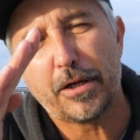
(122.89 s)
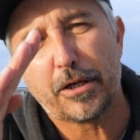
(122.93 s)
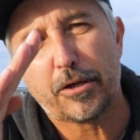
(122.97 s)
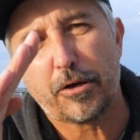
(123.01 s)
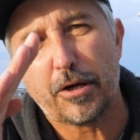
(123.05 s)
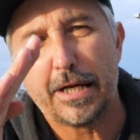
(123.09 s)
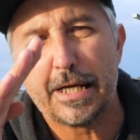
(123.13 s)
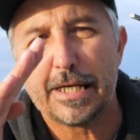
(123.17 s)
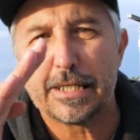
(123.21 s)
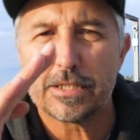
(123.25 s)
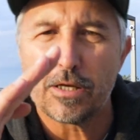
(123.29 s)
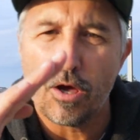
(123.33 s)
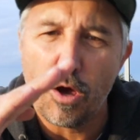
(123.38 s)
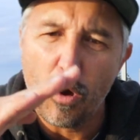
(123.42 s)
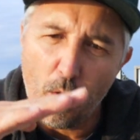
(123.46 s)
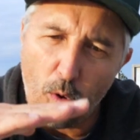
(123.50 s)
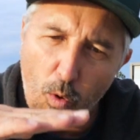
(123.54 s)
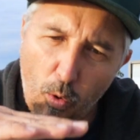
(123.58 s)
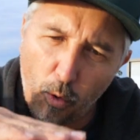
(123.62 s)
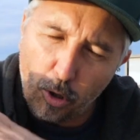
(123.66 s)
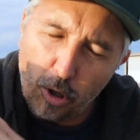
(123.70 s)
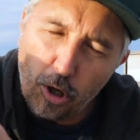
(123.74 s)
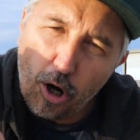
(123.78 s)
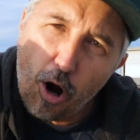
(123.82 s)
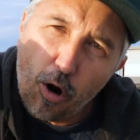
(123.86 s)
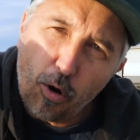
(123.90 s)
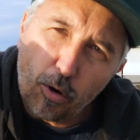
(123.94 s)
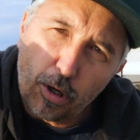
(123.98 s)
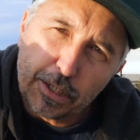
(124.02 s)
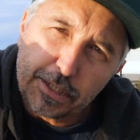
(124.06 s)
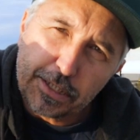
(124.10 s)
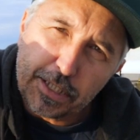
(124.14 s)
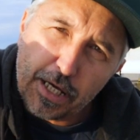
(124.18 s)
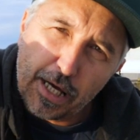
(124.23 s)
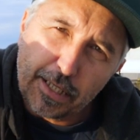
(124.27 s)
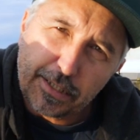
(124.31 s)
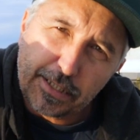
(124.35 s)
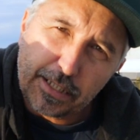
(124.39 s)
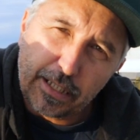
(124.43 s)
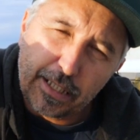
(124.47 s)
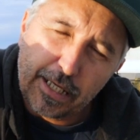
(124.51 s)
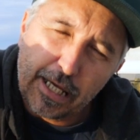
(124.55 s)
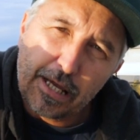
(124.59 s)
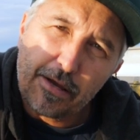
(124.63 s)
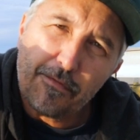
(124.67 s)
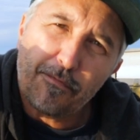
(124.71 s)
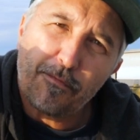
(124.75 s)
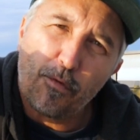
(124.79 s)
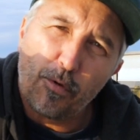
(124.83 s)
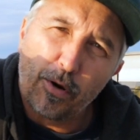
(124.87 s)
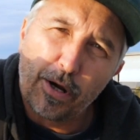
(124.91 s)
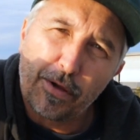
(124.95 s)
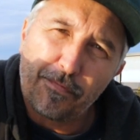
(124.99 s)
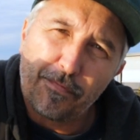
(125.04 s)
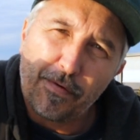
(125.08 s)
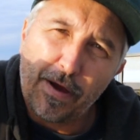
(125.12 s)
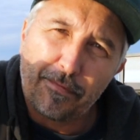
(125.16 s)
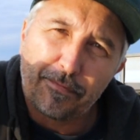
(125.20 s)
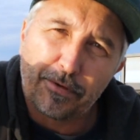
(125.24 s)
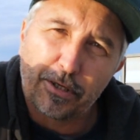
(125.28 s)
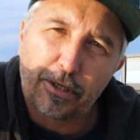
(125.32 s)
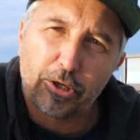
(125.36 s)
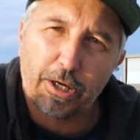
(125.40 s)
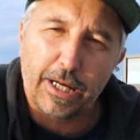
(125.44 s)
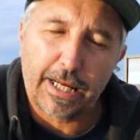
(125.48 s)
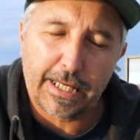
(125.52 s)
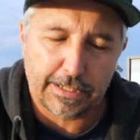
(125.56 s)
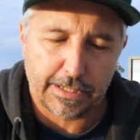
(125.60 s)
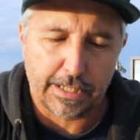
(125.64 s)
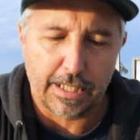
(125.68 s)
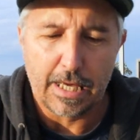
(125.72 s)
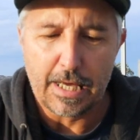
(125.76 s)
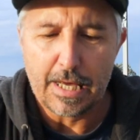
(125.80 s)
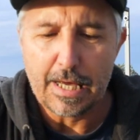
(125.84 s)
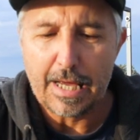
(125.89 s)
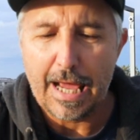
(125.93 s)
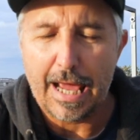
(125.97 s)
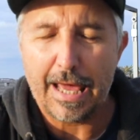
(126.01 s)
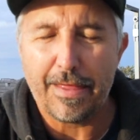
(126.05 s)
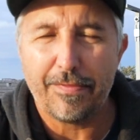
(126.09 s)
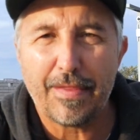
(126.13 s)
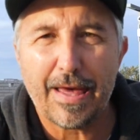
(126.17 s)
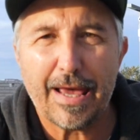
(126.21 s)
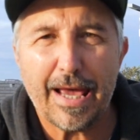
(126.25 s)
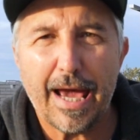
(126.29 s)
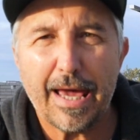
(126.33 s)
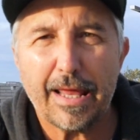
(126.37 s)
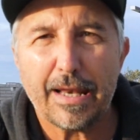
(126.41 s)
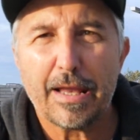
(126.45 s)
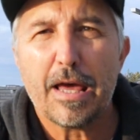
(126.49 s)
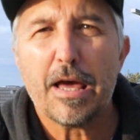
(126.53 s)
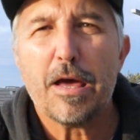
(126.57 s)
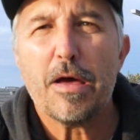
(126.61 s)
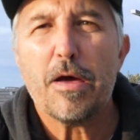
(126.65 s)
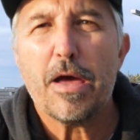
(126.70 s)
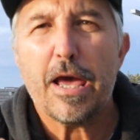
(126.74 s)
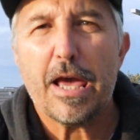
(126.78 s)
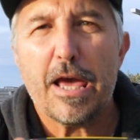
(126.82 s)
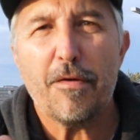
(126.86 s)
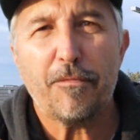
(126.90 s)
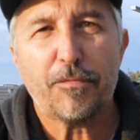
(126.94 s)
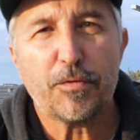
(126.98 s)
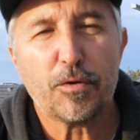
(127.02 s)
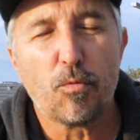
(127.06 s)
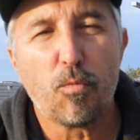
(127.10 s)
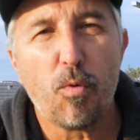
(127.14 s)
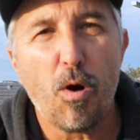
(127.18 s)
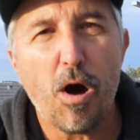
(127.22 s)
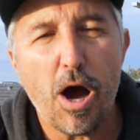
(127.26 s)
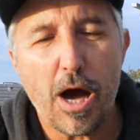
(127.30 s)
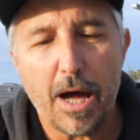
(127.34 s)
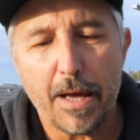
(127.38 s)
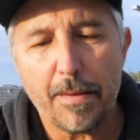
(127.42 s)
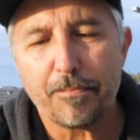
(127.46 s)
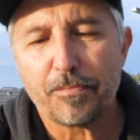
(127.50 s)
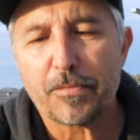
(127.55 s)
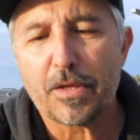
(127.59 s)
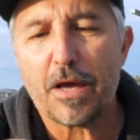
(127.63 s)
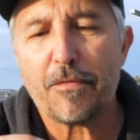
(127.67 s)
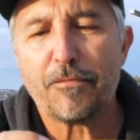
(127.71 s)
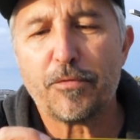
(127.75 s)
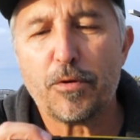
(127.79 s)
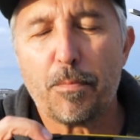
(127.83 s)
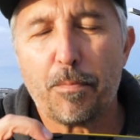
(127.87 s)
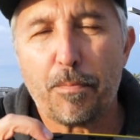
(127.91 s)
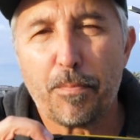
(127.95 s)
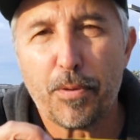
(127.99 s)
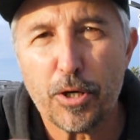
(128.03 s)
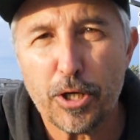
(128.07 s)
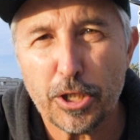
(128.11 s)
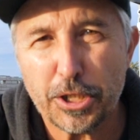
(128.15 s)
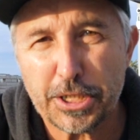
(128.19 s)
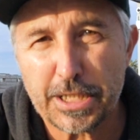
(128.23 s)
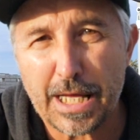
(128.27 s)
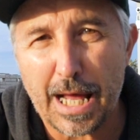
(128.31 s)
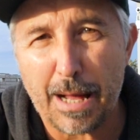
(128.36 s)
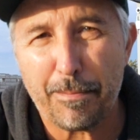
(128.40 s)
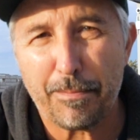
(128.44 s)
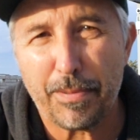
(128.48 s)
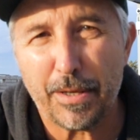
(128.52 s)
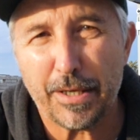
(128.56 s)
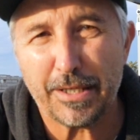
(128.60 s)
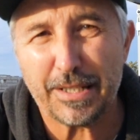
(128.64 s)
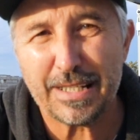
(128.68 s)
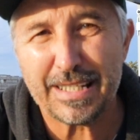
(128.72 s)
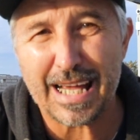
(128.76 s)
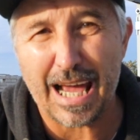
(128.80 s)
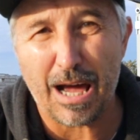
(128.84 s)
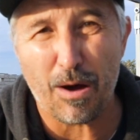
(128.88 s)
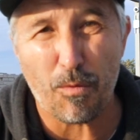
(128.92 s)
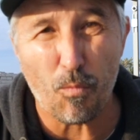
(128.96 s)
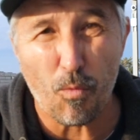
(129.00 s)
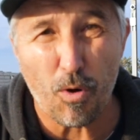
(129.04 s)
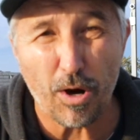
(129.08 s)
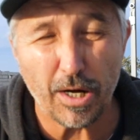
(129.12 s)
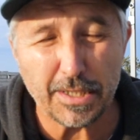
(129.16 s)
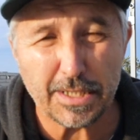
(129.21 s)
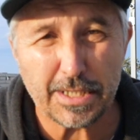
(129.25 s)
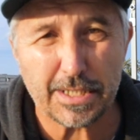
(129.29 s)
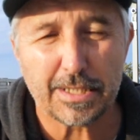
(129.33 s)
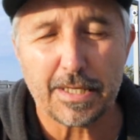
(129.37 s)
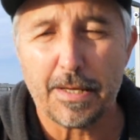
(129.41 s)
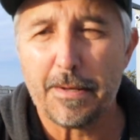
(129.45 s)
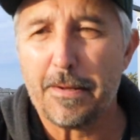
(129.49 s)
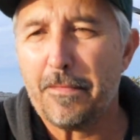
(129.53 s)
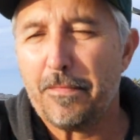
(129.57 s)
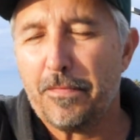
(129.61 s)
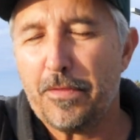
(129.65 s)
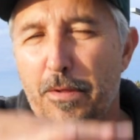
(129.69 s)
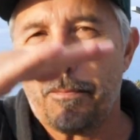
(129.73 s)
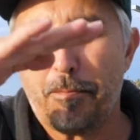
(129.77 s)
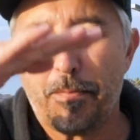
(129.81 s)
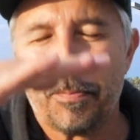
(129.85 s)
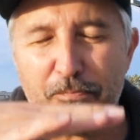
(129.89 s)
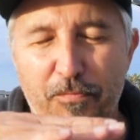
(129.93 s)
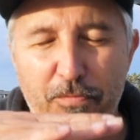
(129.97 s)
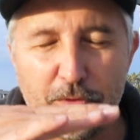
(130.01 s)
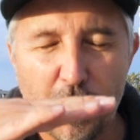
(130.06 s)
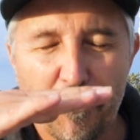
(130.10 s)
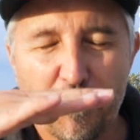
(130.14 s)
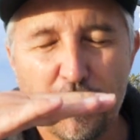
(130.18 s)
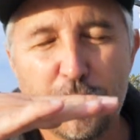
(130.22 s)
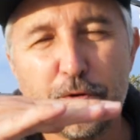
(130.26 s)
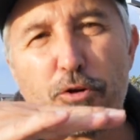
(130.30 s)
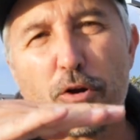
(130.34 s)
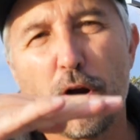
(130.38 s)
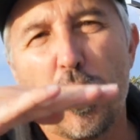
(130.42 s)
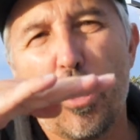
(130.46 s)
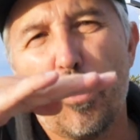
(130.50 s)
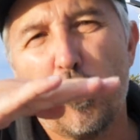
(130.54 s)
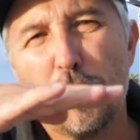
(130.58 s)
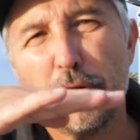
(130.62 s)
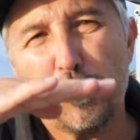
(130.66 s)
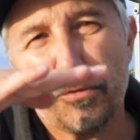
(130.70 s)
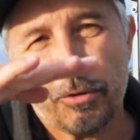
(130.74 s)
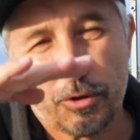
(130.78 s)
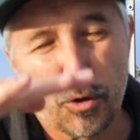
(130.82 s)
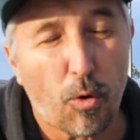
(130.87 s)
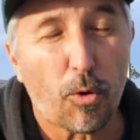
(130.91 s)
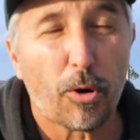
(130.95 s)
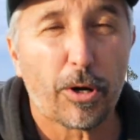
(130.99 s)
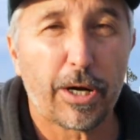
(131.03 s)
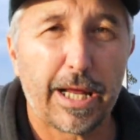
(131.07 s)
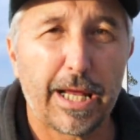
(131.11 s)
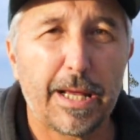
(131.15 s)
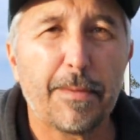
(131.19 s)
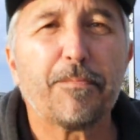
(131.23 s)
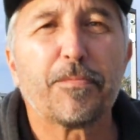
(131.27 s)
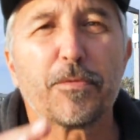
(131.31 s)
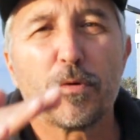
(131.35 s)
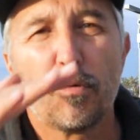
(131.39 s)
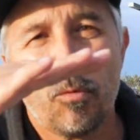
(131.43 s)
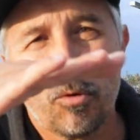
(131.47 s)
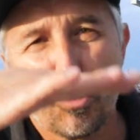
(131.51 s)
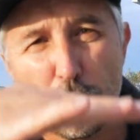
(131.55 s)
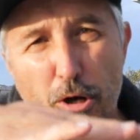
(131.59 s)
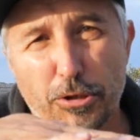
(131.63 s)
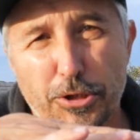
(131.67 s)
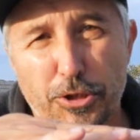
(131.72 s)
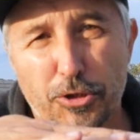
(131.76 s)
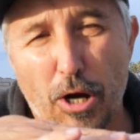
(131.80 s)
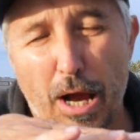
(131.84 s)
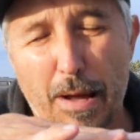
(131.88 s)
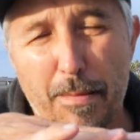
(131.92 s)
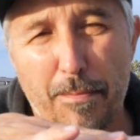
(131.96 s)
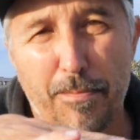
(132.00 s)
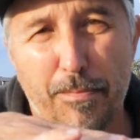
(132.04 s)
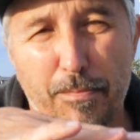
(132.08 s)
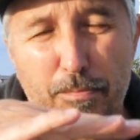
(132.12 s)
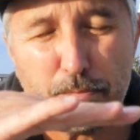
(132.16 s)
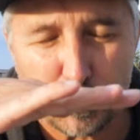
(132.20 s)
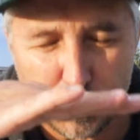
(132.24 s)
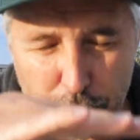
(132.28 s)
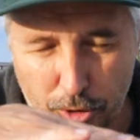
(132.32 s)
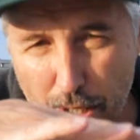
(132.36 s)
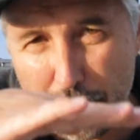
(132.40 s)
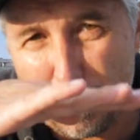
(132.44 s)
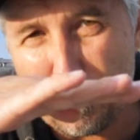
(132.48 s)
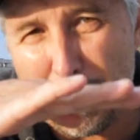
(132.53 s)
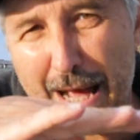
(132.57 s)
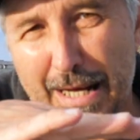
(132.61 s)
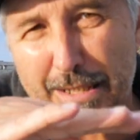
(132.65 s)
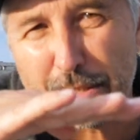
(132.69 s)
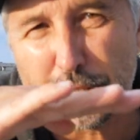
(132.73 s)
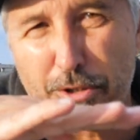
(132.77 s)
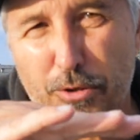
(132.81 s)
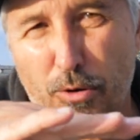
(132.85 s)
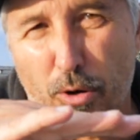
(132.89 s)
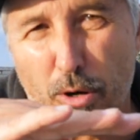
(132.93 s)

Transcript: degrees or horizontally 45 degrees. And that, if you want, if you push that button down once, the drone, Dory, will go straight back to